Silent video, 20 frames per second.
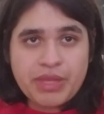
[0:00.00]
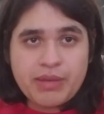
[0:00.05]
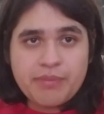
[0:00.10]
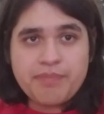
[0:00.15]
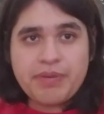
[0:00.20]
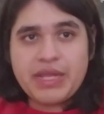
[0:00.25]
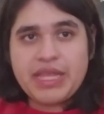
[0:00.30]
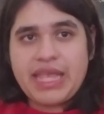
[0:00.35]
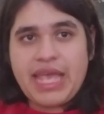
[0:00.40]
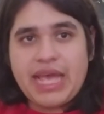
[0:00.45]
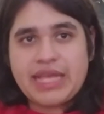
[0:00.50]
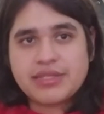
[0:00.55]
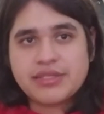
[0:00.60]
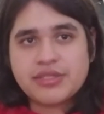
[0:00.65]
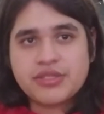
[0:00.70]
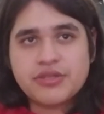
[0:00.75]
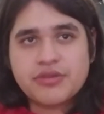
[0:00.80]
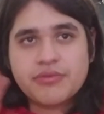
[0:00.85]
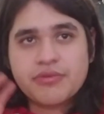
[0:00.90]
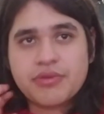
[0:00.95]
But yeah,
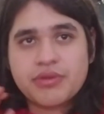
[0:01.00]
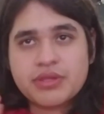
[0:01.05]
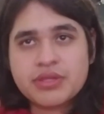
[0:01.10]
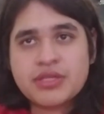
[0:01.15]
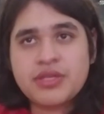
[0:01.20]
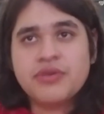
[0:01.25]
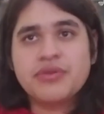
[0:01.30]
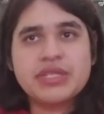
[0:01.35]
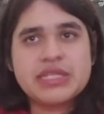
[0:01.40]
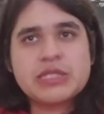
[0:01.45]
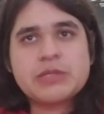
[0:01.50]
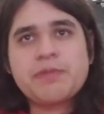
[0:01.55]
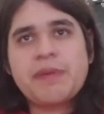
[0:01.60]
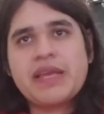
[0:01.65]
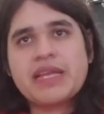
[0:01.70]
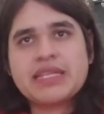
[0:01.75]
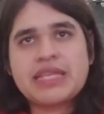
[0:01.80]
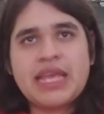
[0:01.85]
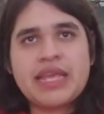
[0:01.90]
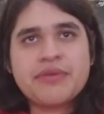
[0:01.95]
so don't
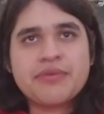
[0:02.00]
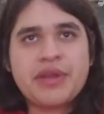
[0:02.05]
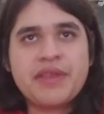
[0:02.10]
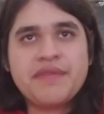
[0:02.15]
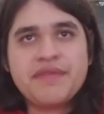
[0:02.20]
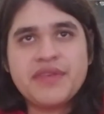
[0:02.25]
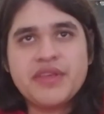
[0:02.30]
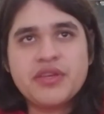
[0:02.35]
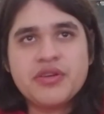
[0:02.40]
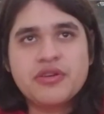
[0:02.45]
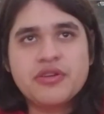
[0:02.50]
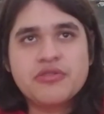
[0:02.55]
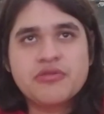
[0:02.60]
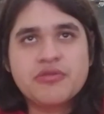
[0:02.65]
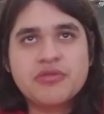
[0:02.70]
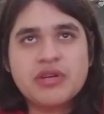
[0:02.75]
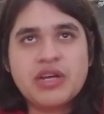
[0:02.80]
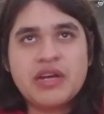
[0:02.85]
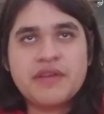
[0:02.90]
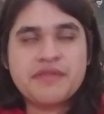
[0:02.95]
expect a
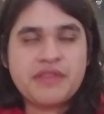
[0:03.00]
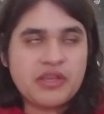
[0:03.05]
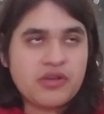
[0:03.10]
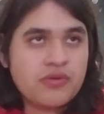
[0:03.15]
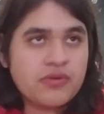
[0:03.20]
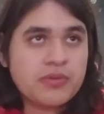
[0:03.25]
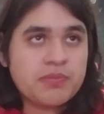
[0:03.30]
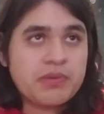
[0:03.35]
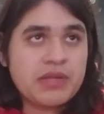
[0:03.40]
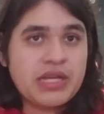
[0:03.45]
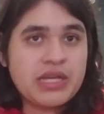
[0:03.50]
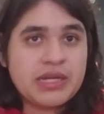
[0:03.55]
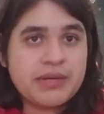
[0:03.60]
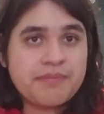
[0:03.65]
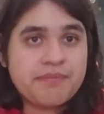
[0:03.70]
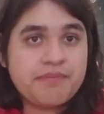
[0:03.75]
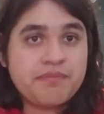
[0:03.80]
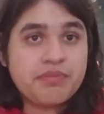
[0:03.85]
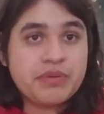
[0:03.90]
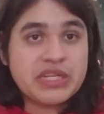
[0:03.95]
review of The Old
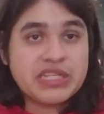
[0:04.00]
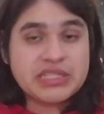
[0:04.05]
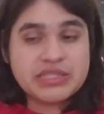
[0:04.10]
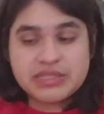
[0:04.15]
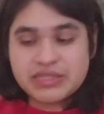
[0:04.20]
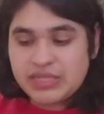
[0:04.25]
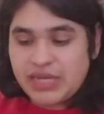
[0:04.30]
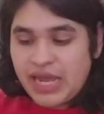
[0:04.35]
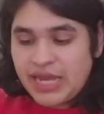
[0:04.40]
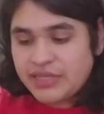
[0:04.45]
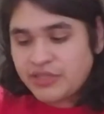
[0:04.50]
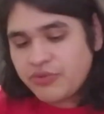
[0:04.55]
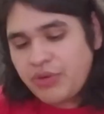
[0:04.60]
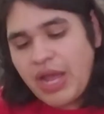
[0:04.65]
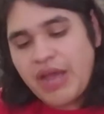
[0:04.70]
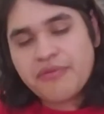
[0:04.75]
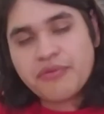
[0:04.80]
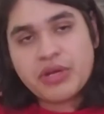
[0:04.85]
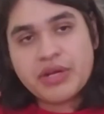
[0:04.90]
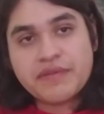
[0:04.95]
Blood, but I do
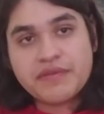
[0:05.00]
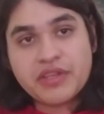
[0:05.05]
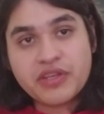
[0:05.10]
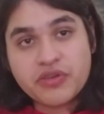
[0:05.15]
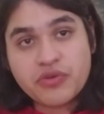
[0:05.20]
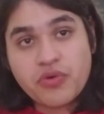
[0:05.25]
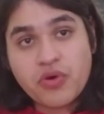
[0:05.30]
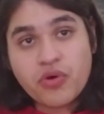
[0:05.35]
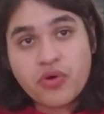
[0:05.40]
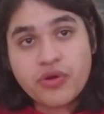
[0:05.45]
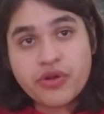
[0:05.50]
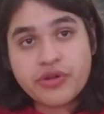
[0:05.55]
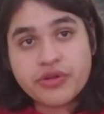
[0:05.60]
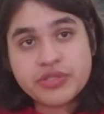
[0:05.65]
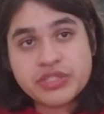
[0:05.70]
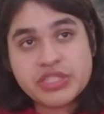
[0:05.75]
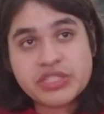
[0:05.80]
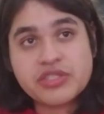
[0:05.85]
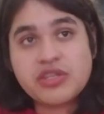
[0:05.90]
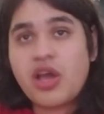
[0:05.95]
have one of The New Order
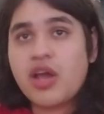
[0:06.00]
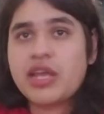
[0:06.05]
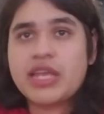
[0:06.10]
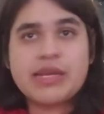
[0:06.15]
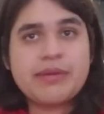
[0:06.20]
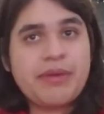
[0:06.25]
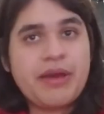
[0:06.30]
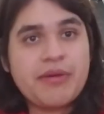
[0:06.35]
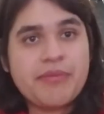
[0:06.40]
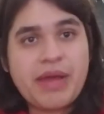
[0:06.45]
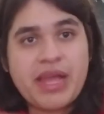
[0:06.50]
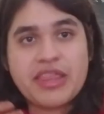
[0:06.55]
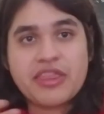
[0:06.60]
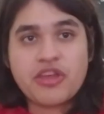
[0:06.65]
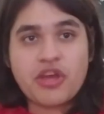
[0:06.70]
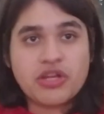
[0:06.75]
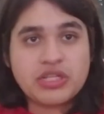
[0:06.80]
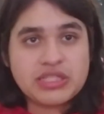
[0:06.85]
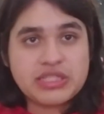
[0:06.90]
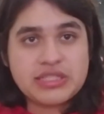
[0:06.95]
just talking about my
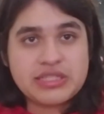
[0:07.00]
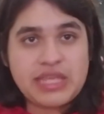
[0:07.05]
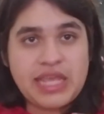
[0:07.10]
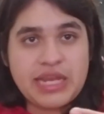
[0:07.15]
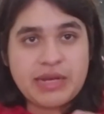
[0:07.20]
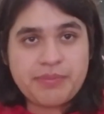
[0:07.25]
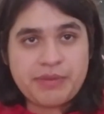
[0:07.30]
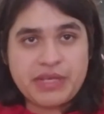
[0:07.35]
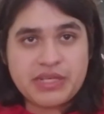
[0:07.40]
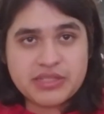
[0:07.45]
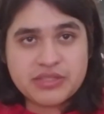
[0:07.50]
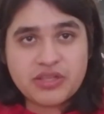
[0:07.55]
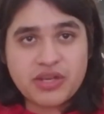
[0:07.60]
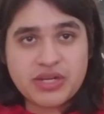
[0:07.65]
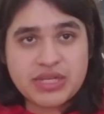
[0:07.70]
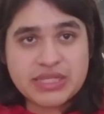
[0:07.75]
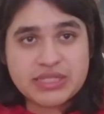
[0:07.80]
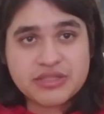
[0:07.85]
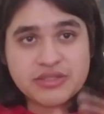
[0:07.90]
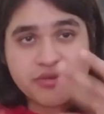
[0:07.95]
thoughts and opinions
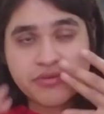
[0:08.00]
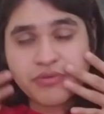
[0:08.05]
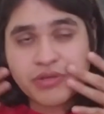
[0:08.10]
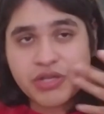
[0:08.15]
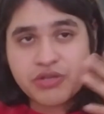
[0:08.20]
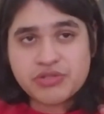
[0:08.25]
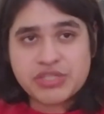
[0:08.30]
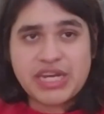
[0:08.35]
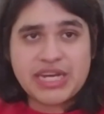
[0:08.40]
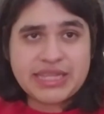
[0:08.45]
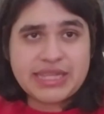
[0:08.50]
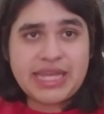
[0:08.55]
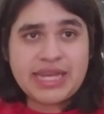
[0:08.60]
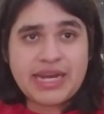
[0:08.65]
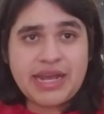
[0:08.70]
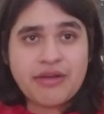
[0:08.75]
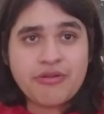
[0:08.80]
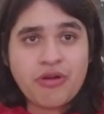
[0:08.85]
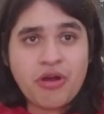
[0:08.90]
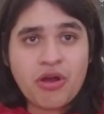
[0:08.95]
on it, so go check that
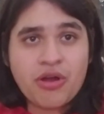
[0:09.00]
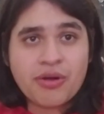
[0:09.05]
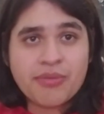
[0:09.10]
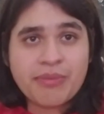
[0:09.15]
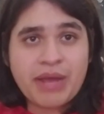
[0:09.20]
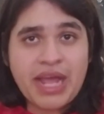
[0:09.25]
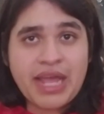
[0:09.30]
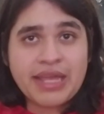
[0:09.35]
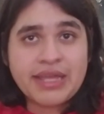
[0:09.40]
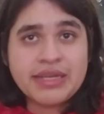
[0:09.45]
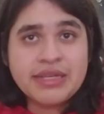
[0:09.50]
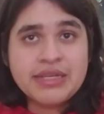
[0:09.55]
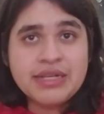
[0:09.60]
out on my